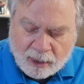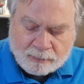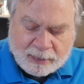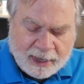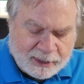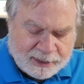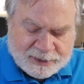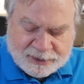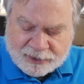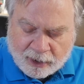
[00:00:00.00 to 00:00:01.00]
But now
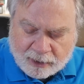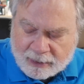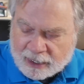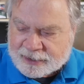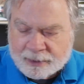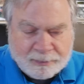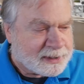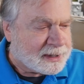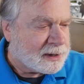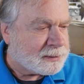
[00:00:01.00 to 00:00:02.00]
let's talk about some of
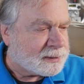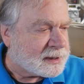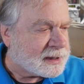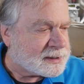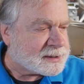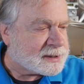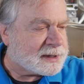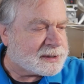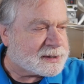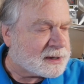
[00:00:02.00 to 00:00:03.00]
the other things
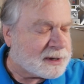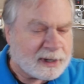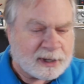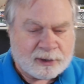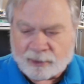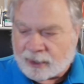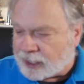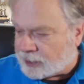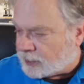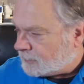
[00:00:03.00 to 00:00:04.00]
that's uh, in your
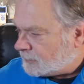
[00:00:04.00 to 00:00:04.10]
letter.